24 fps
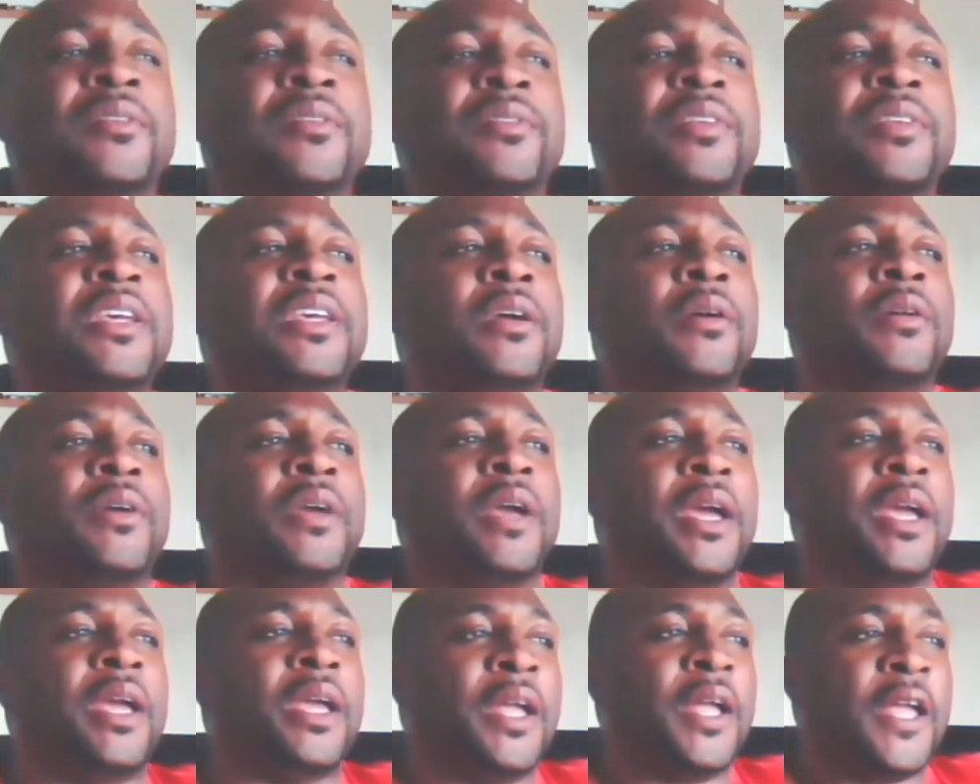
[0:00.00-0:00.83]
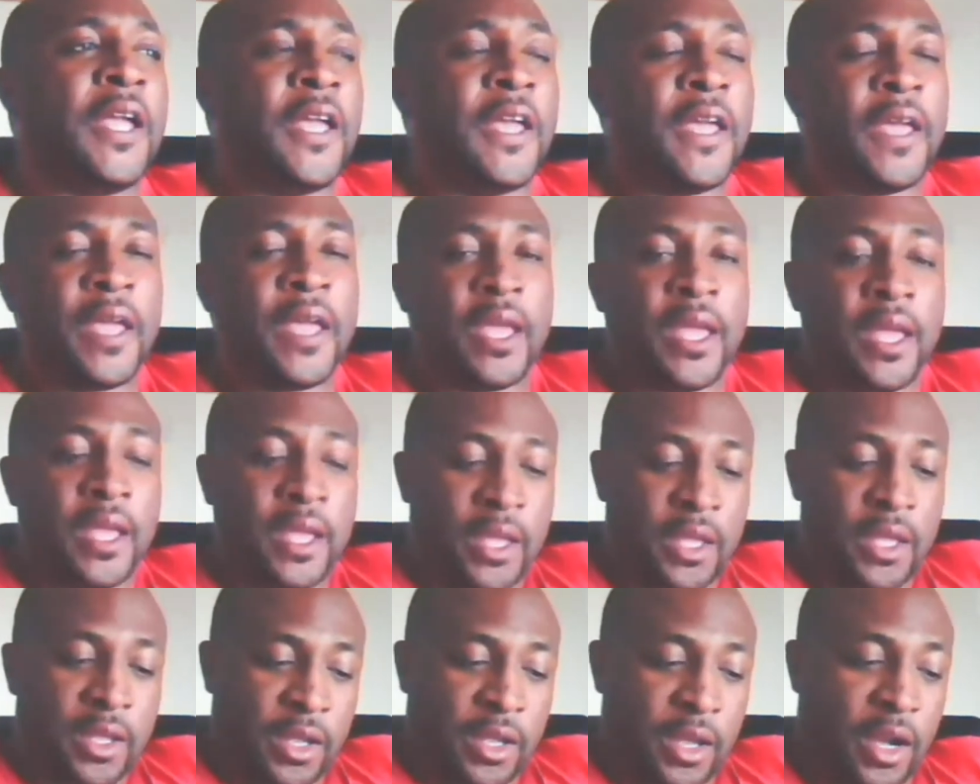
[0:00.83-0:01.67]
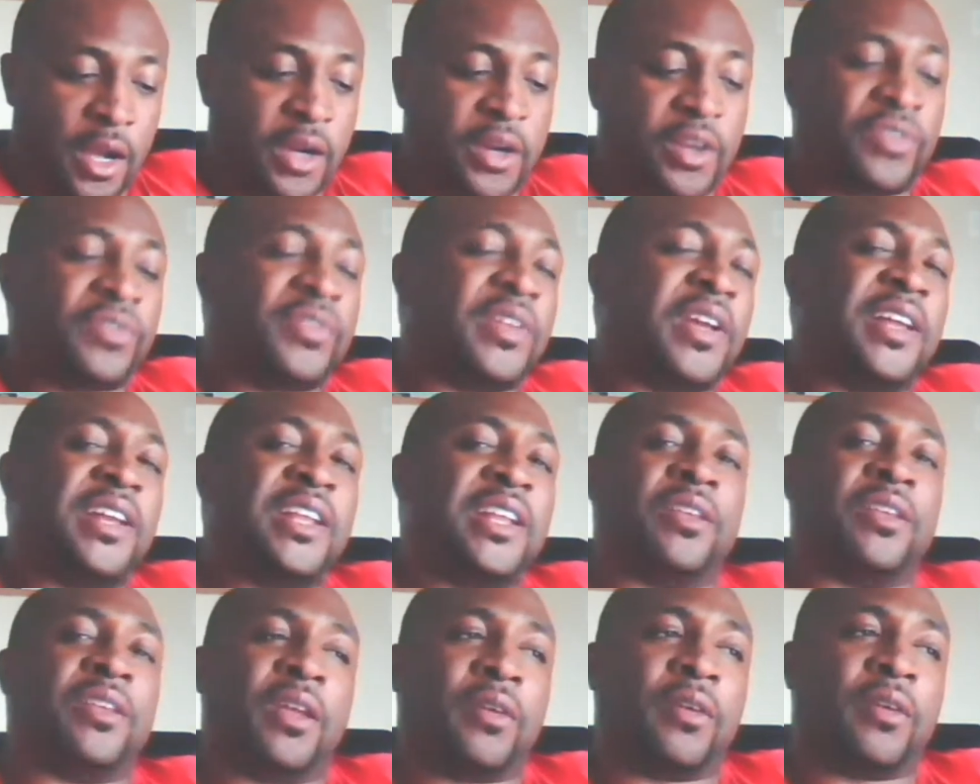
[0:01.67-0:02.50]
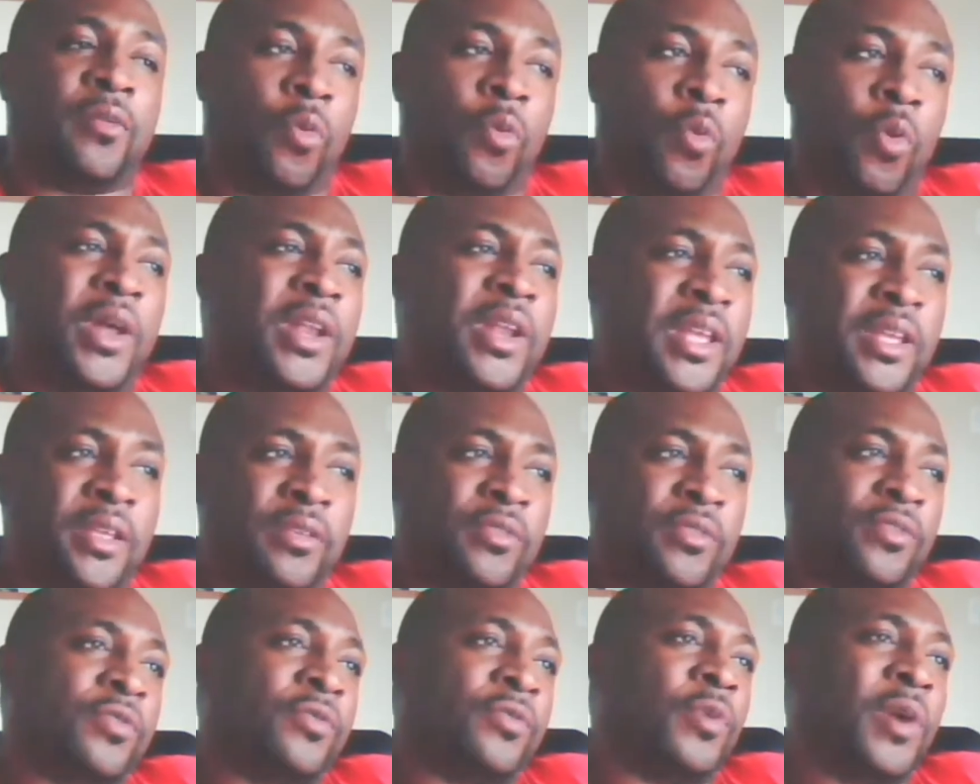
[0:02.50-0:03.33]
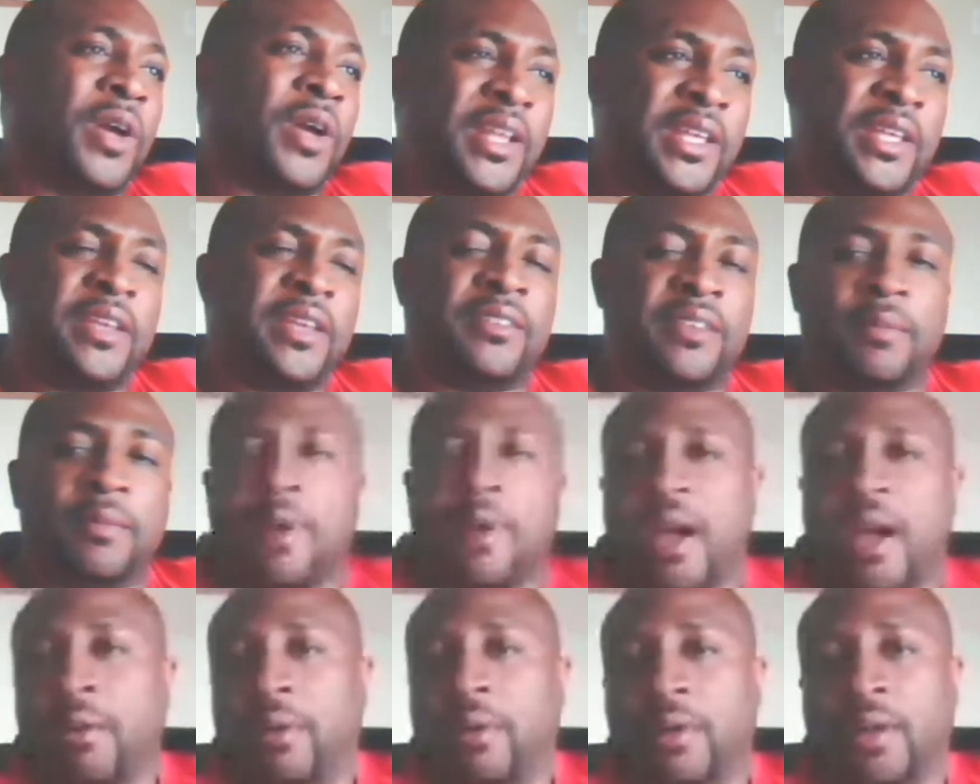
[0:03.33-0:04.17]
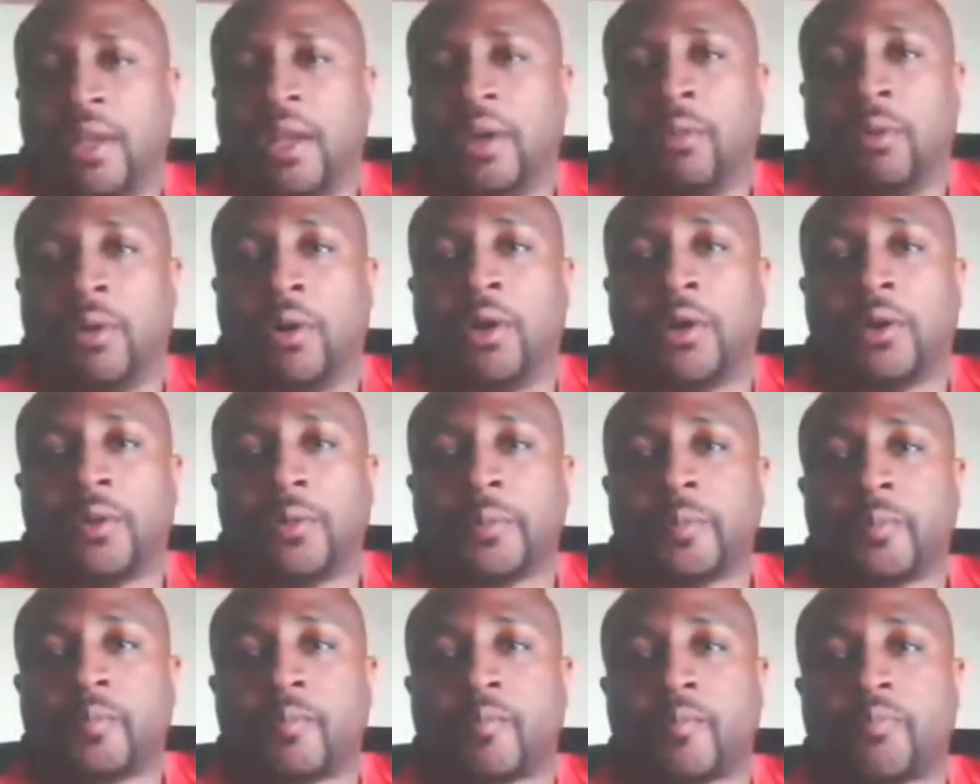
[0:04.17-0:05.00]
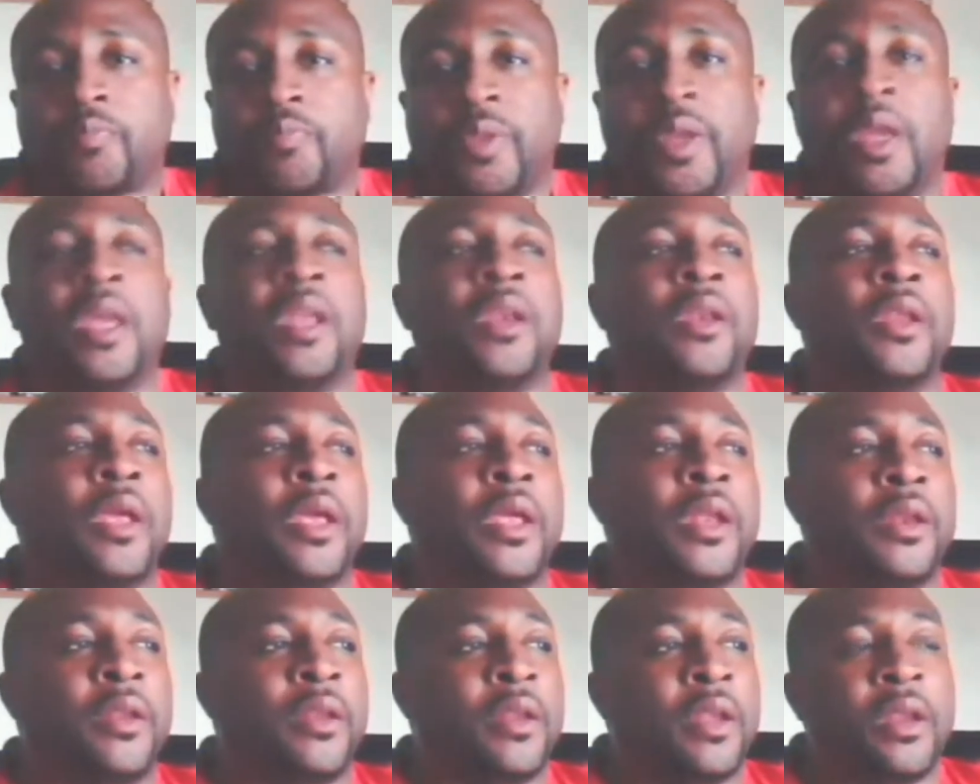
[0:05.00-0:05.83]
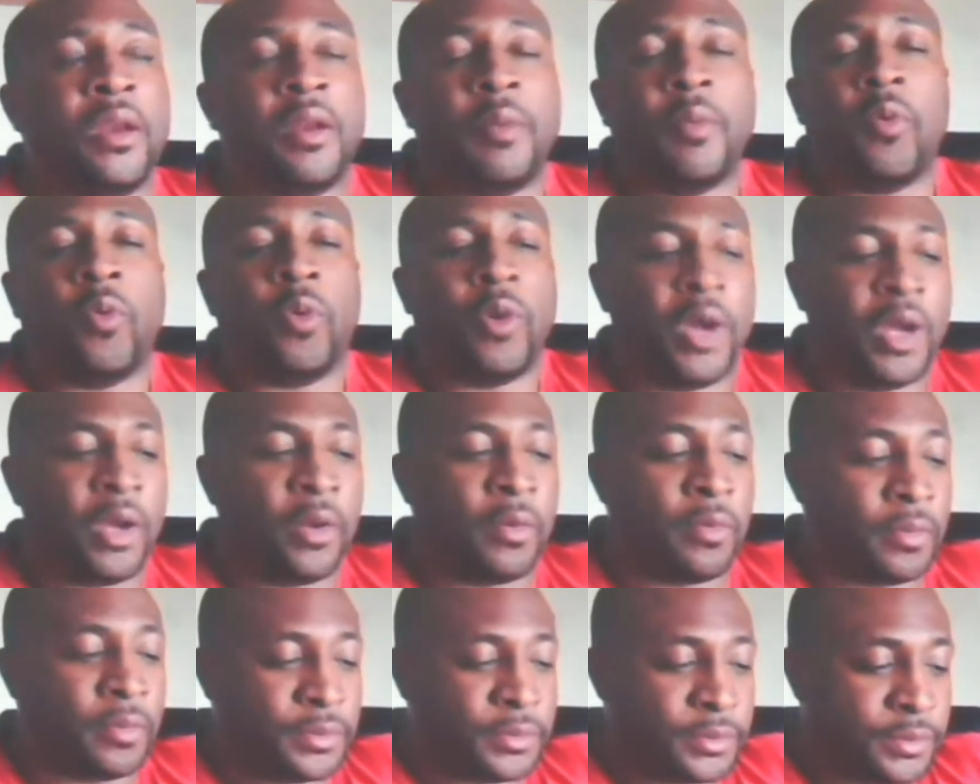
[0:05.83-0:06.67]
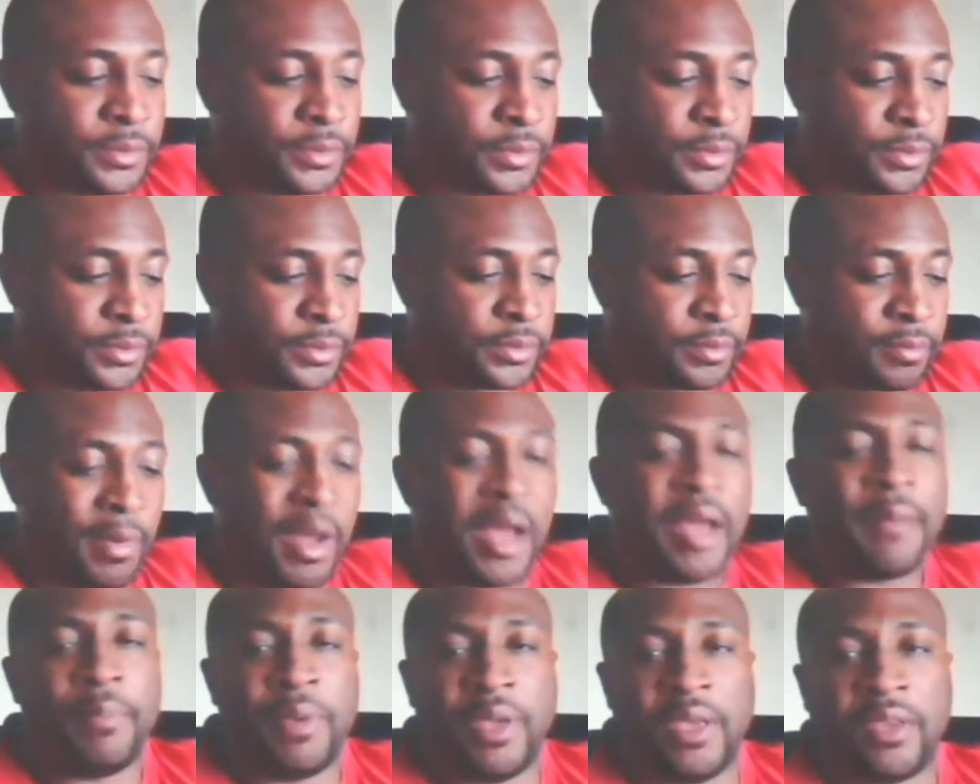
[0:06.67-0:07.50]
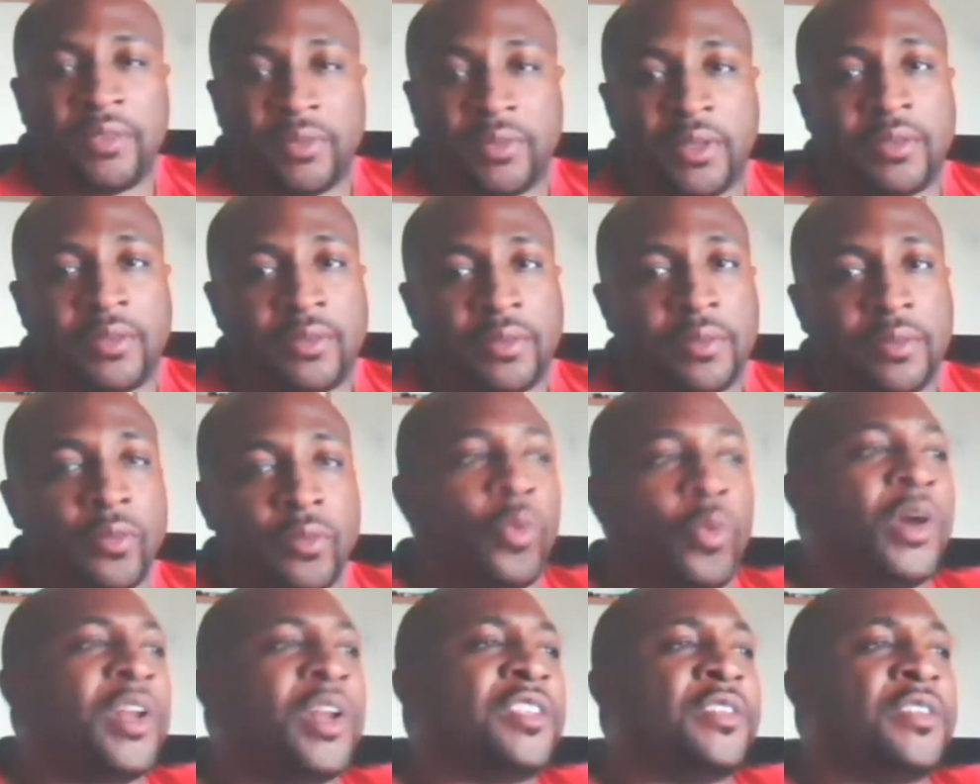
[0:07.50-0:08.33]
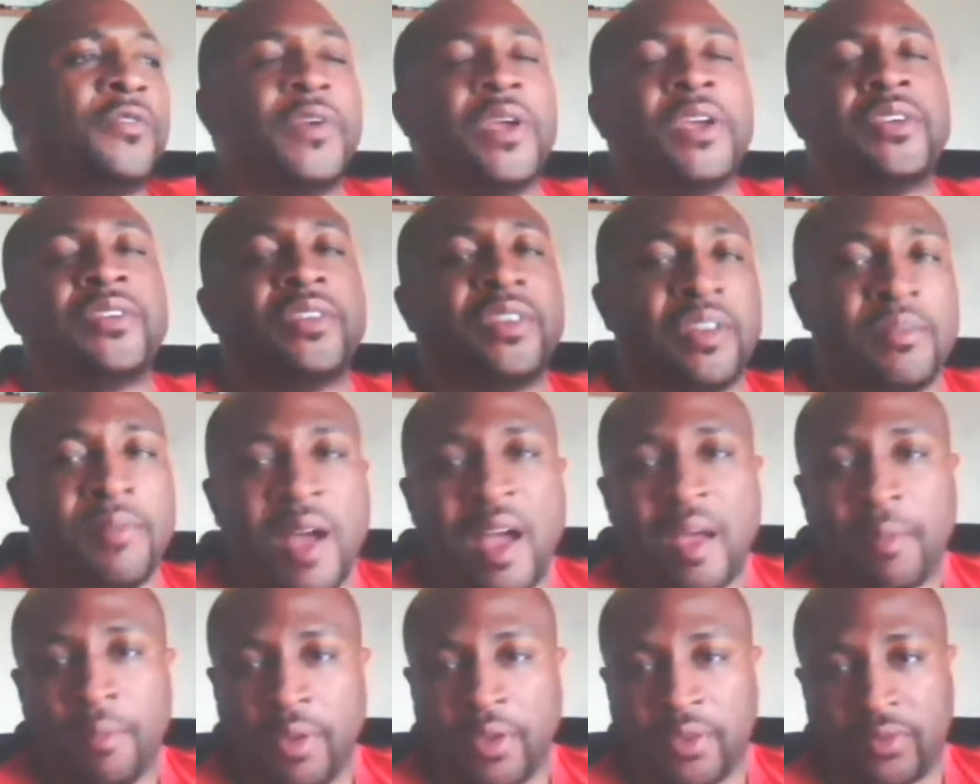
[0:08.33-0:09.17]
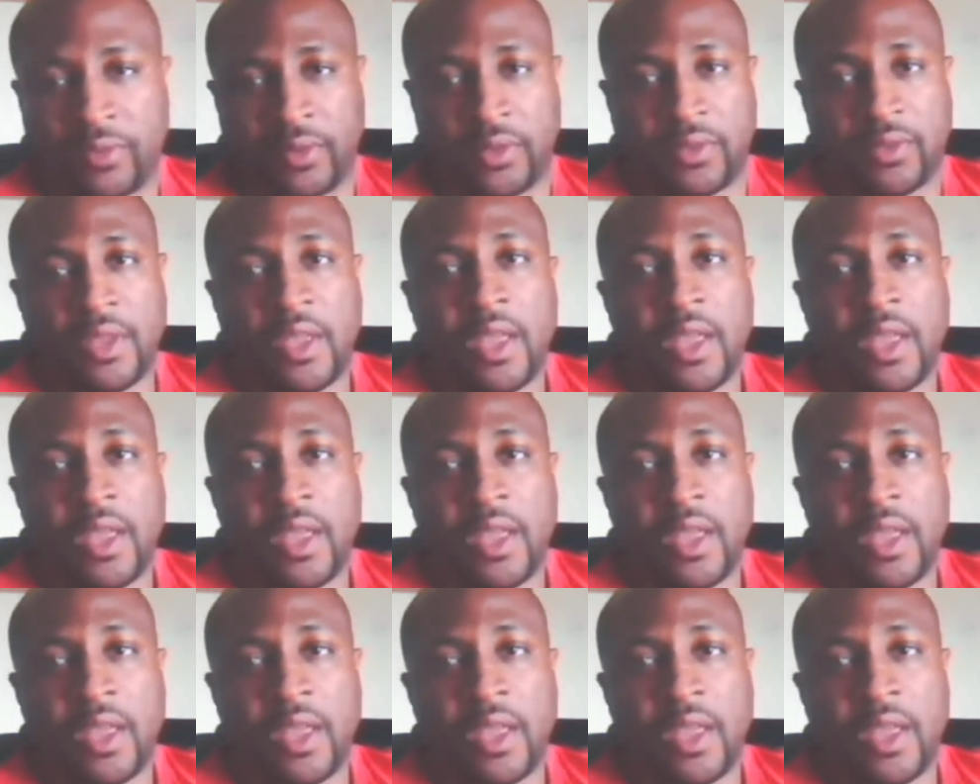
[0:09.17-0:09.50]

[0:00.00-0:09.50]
to see, okay, understanding what is Empower Network, and number one, my business. What is the vision of my business?